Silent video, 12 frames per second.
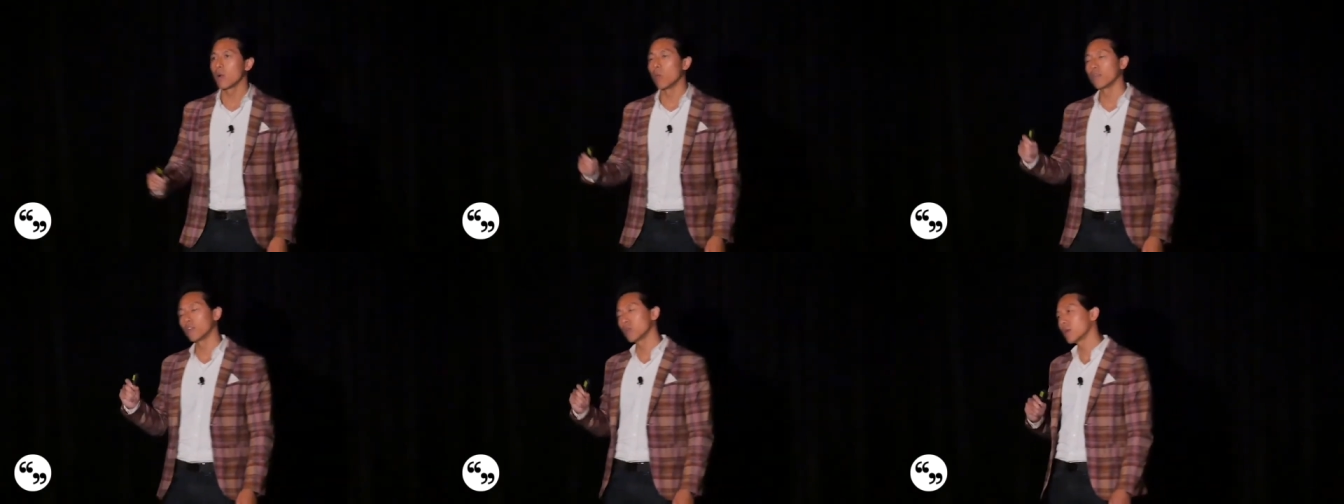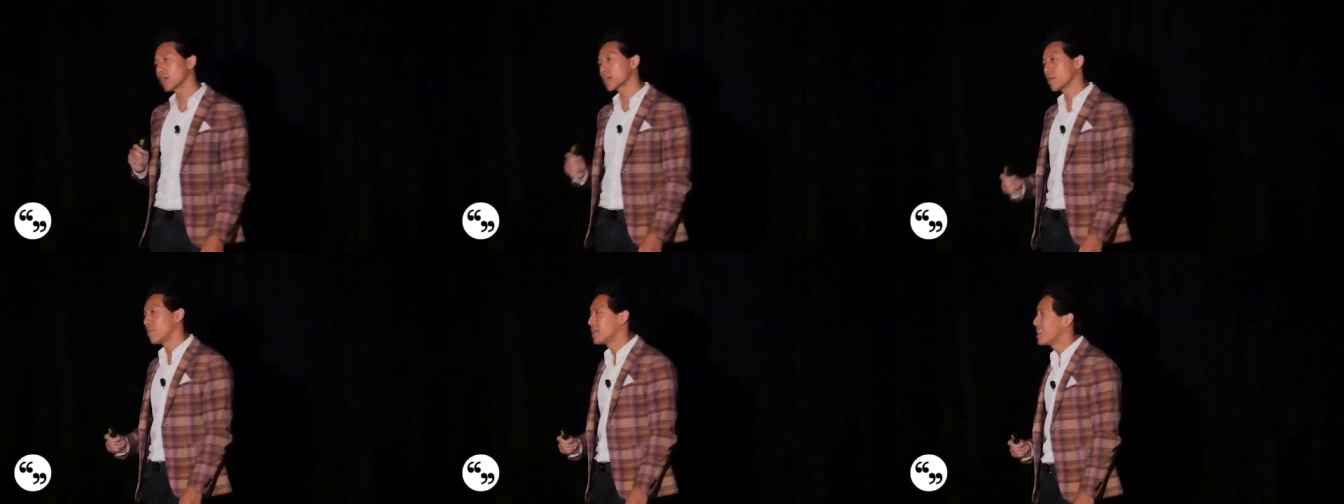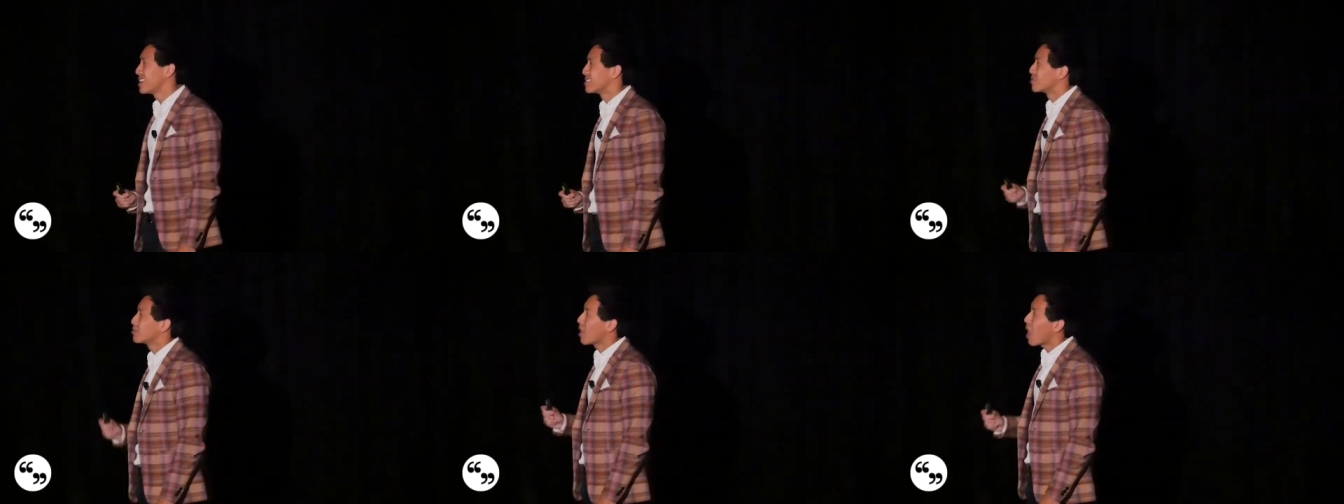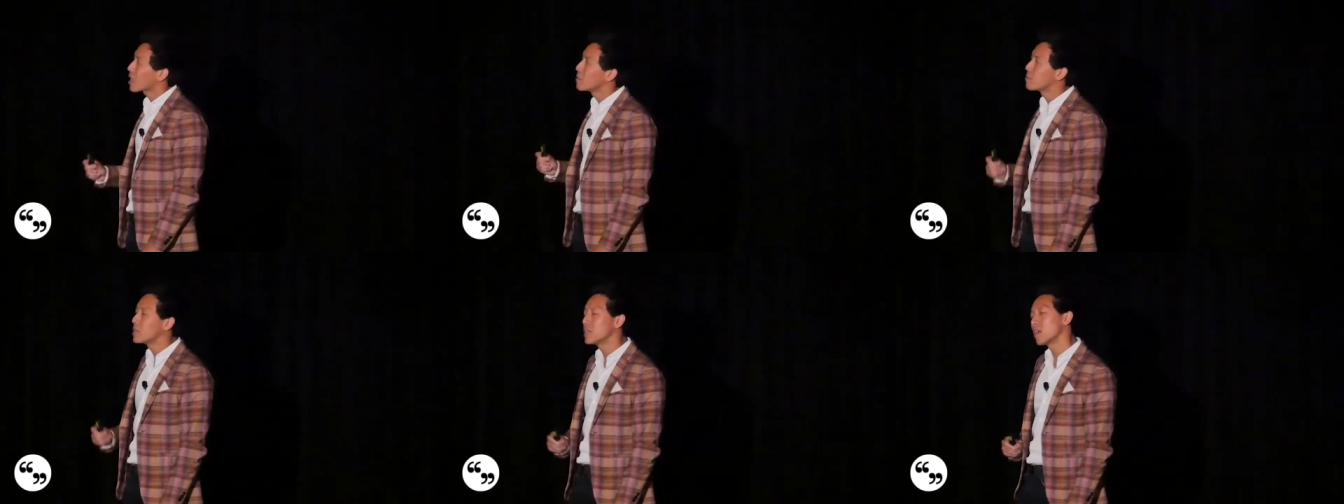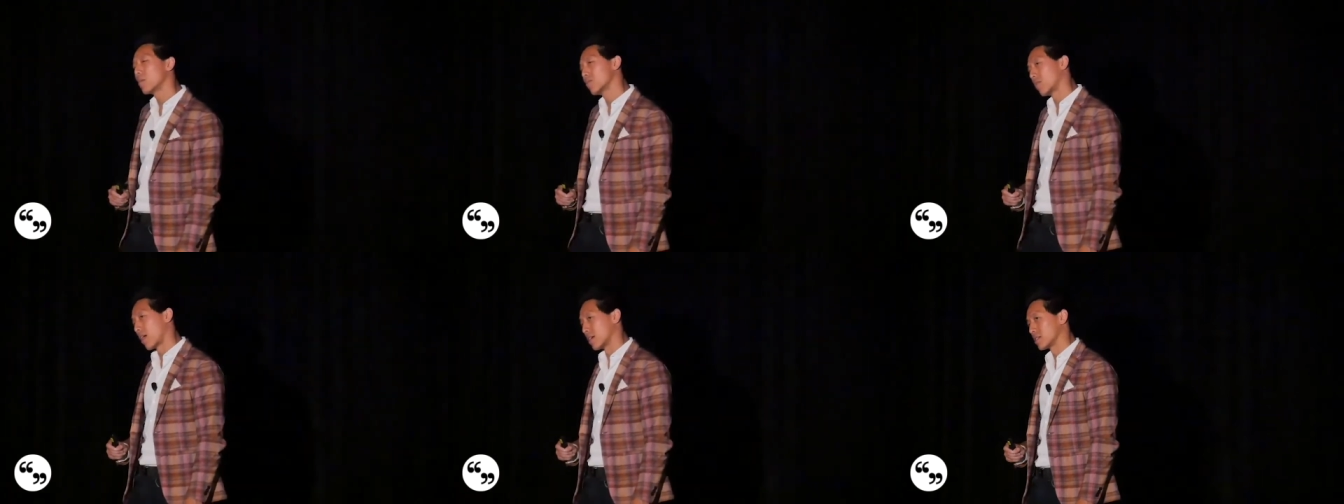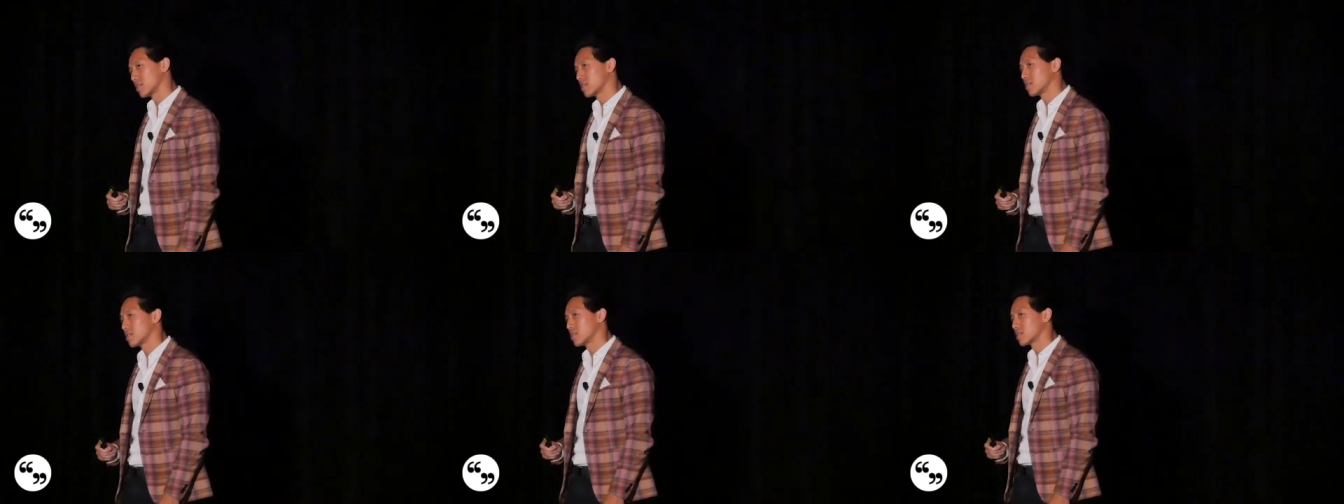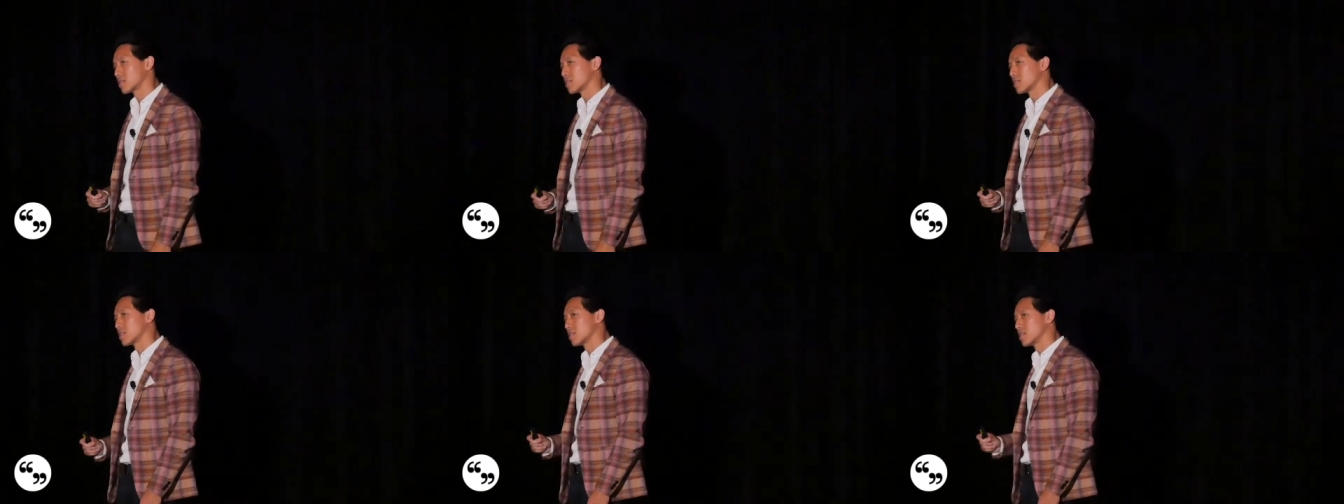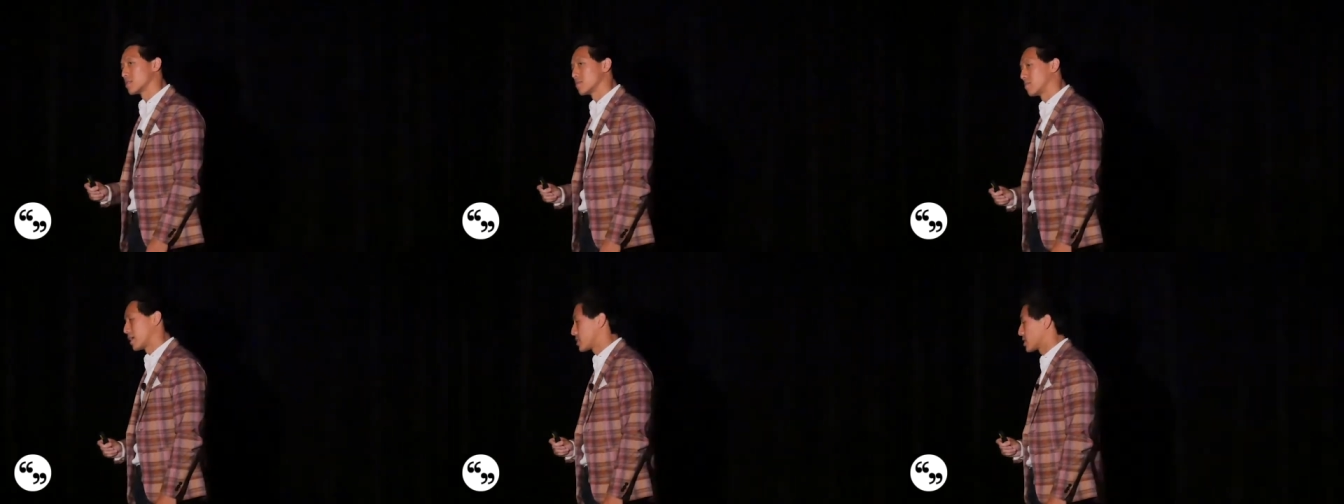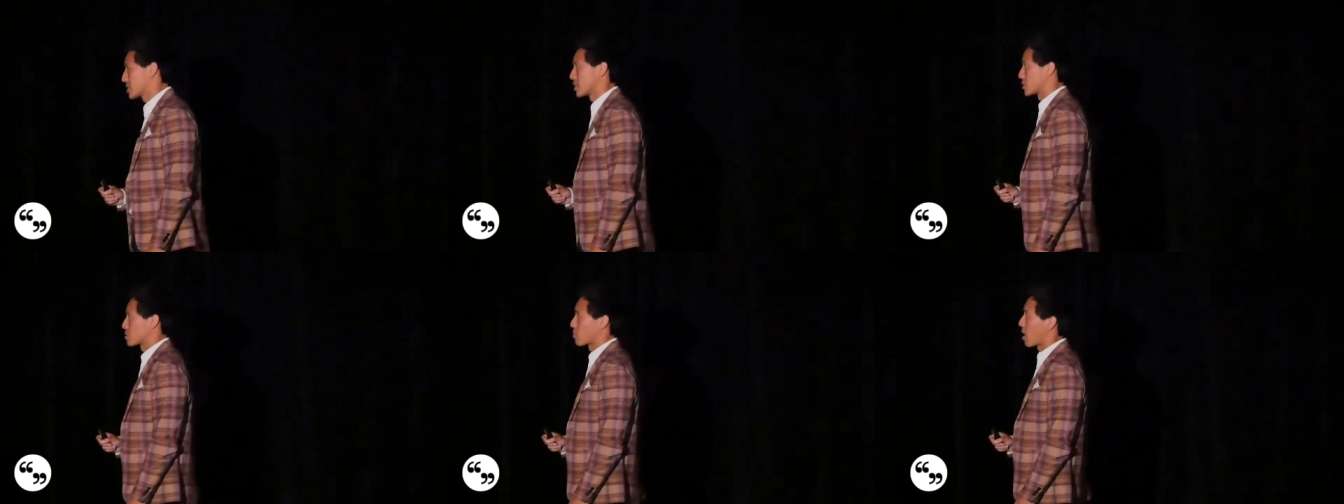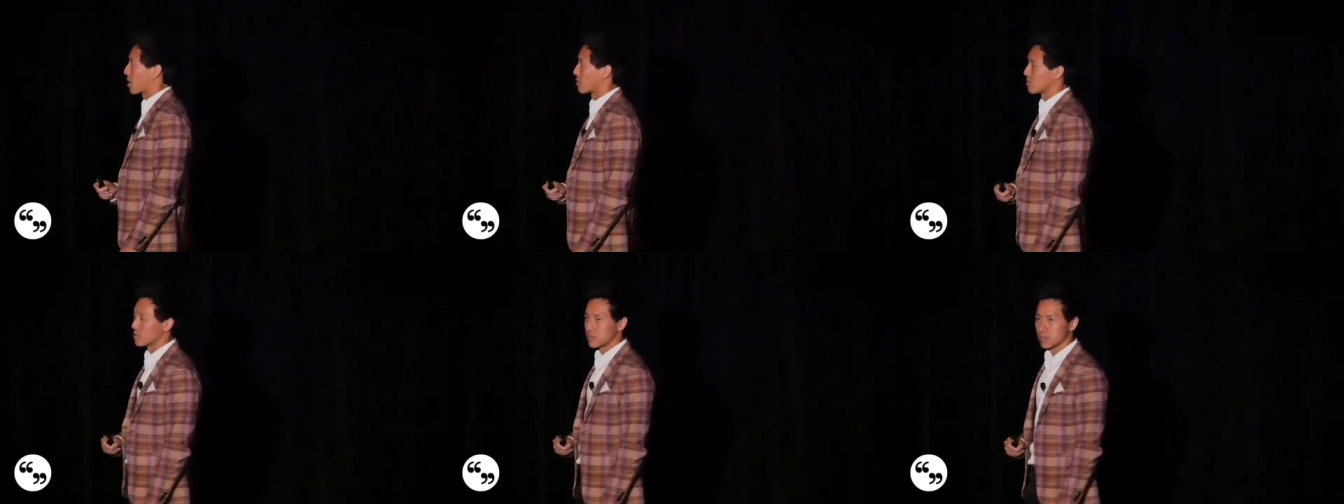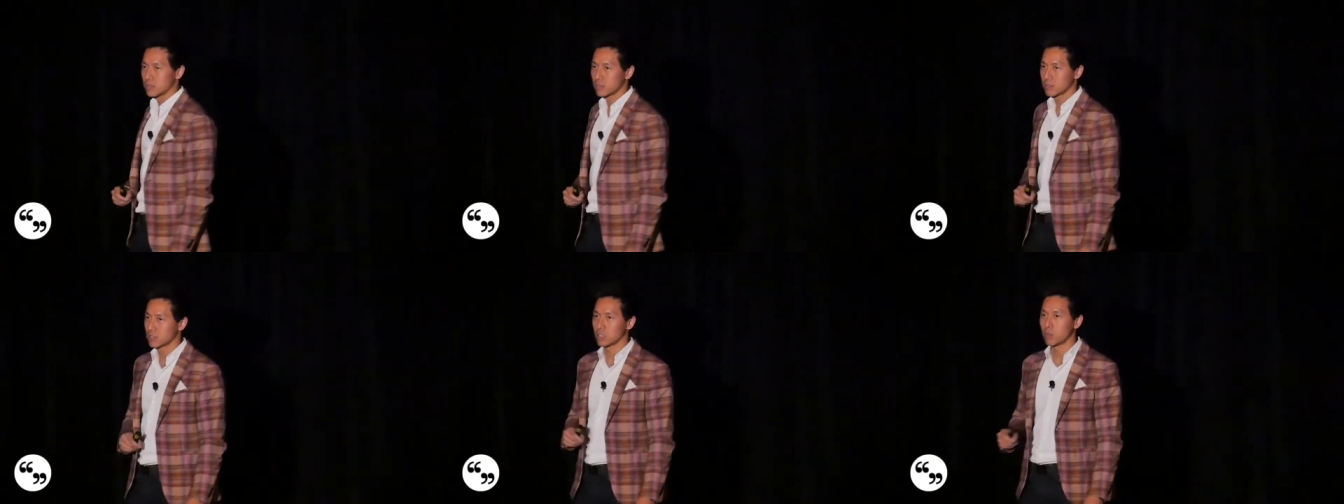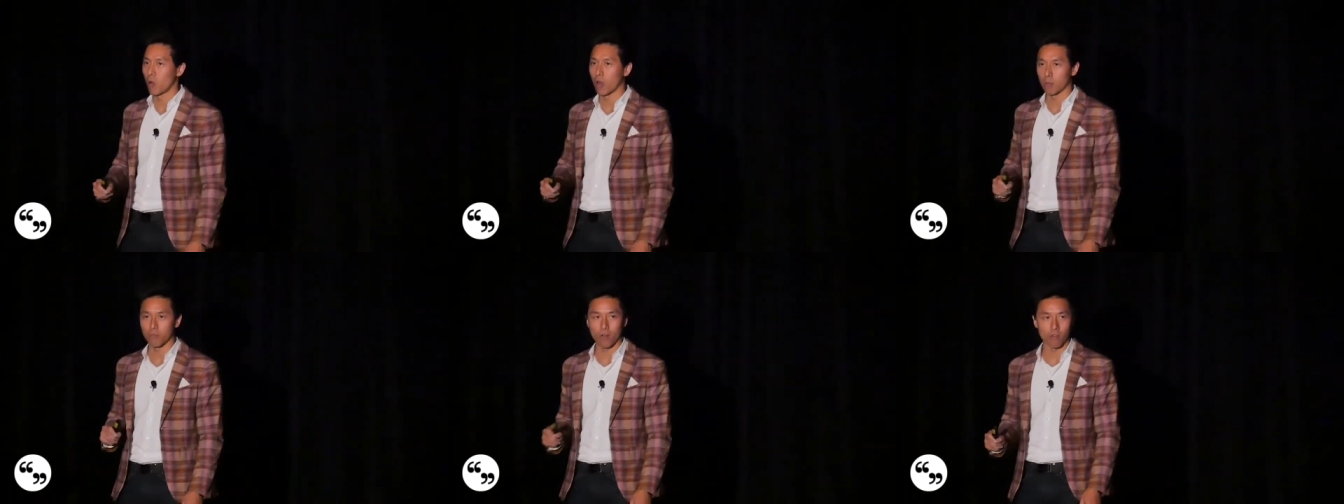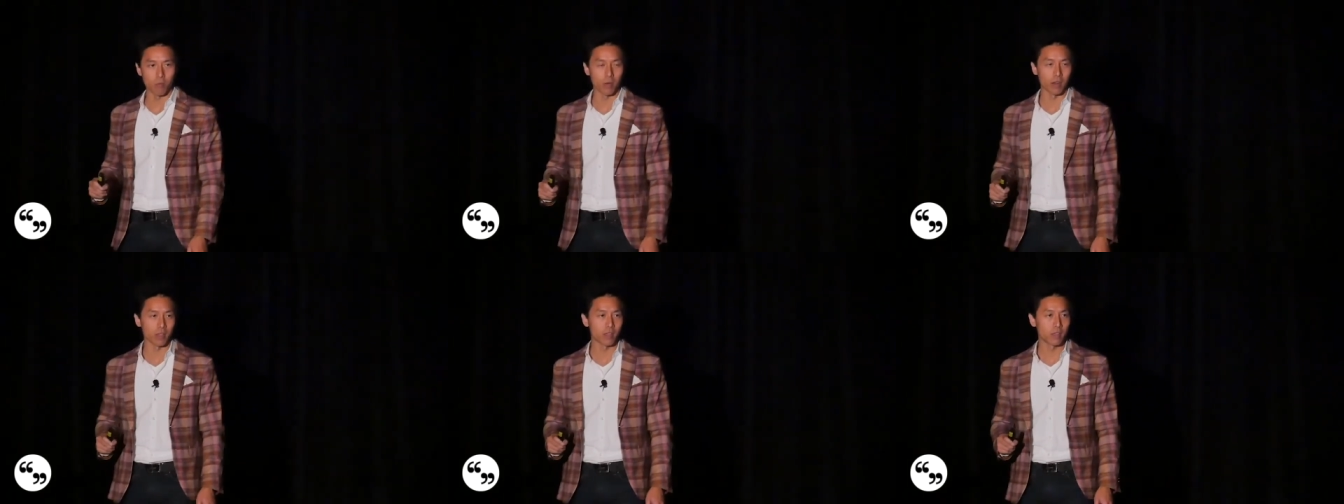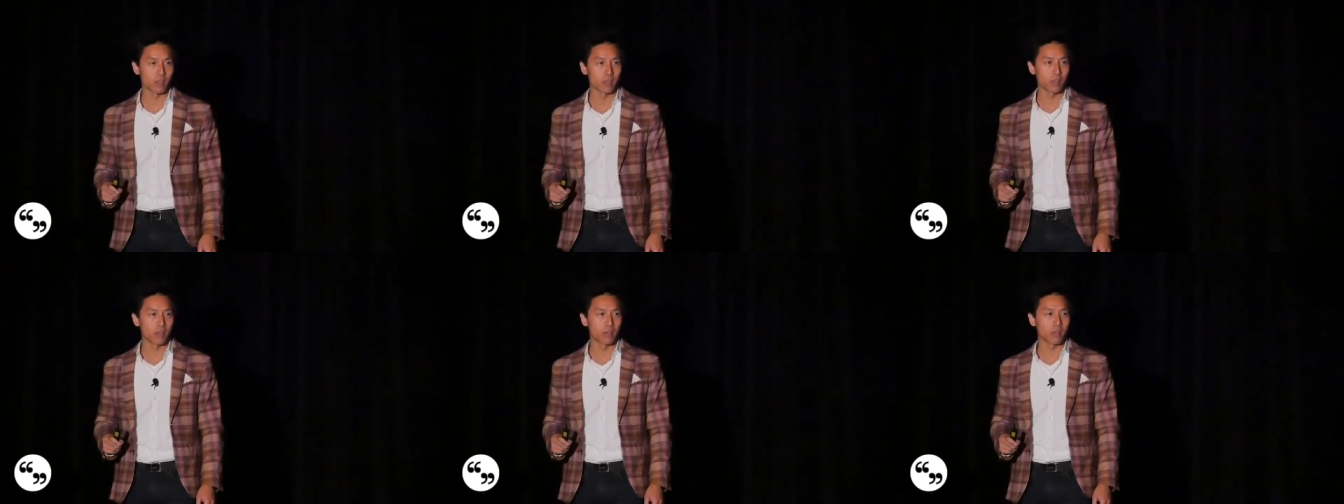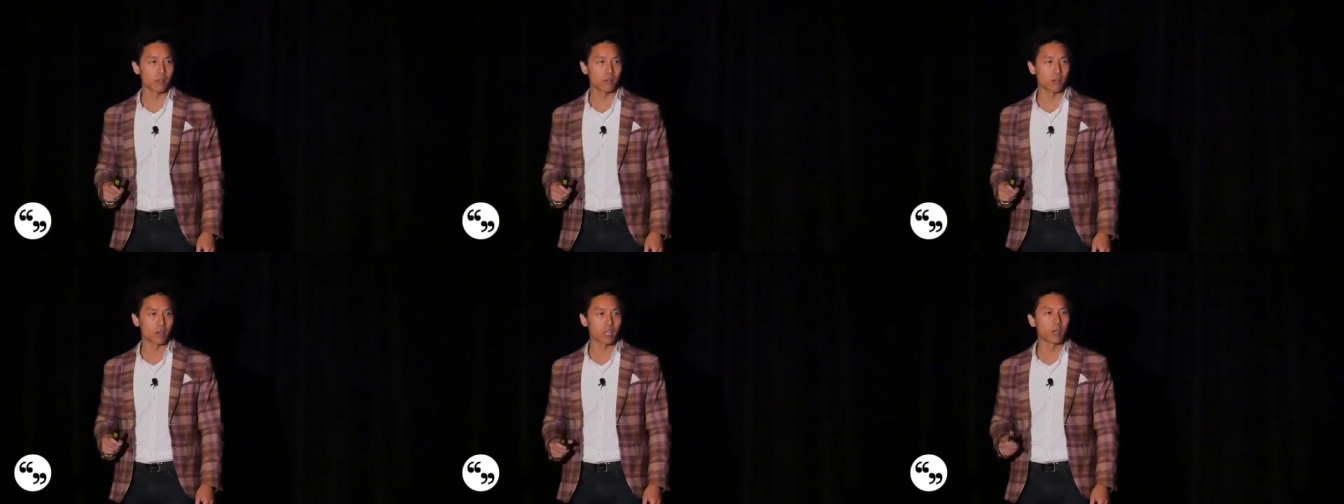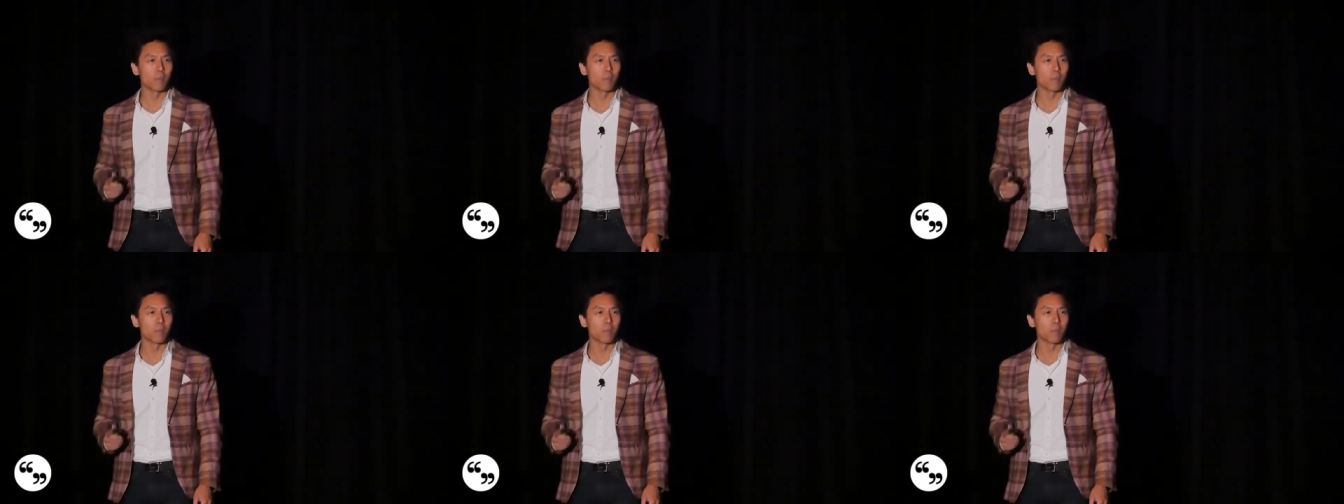If you're going to compete, do not compete on price, because it's basically a spiral to the bottom for everybody, right?